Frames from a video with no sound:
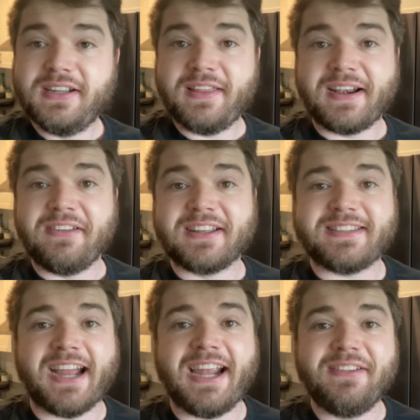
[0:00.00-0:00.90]
And then I look at
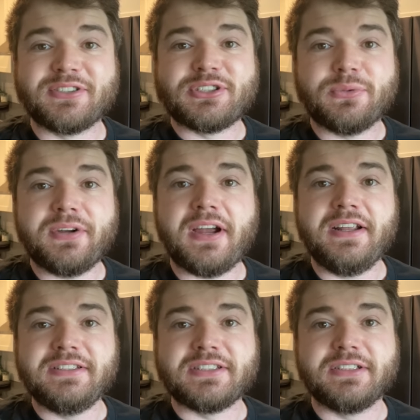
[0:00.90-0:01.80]
Tyler's story on
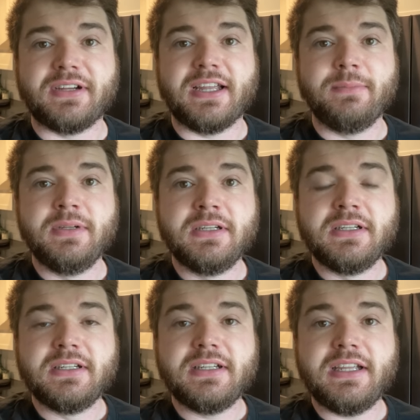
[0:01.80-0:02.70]
Instagram
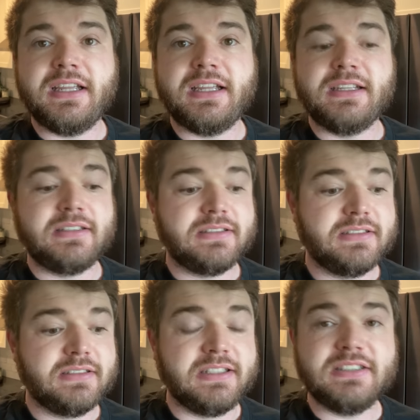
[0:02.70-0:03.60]
and
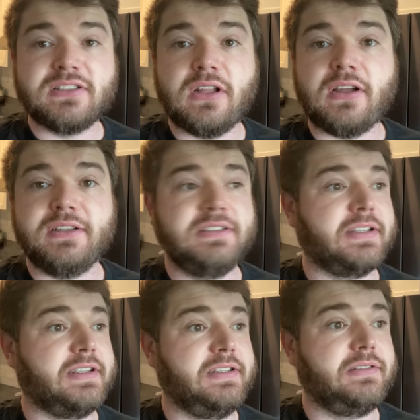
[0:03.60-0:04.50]
he's lost, he's like,